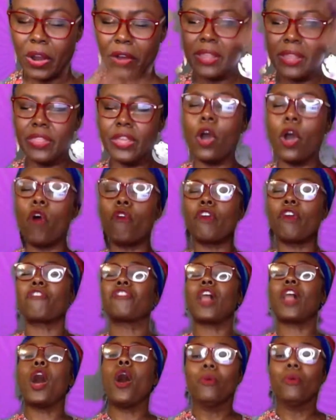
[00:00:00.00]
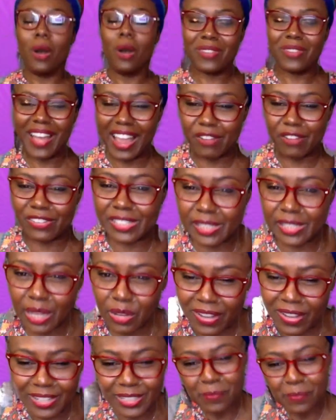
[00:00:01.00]
We're in the overflow. Okay.
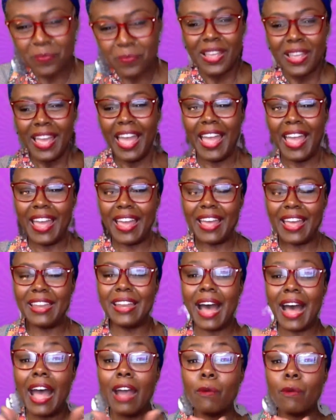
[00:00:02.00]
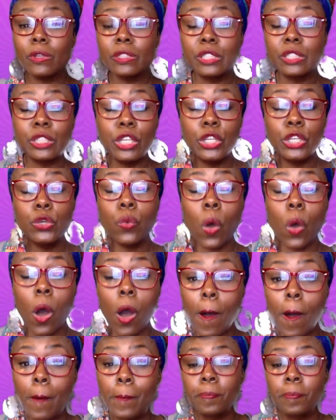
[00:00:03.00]
Receive it. And I will see you
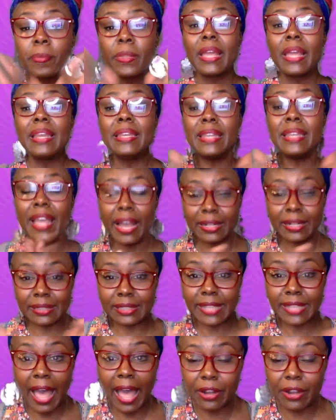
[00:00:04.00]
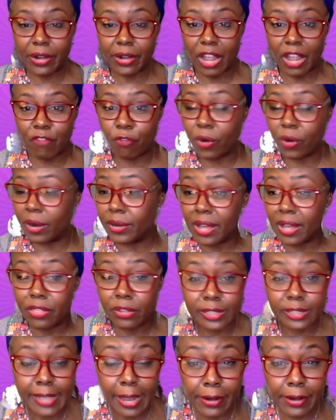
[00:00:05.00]
all next Saturday for another
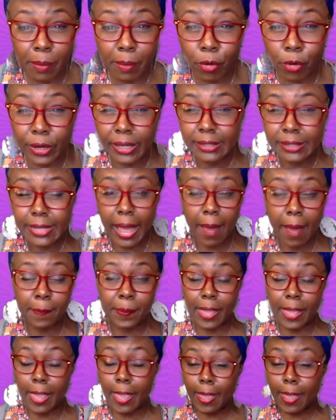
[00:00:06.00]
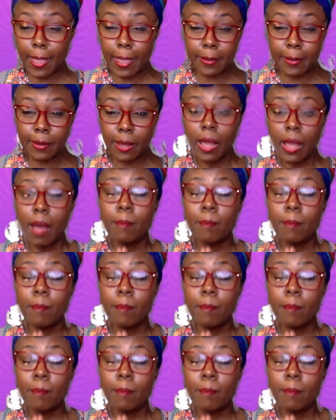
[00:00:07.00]
Saturday morning tap in.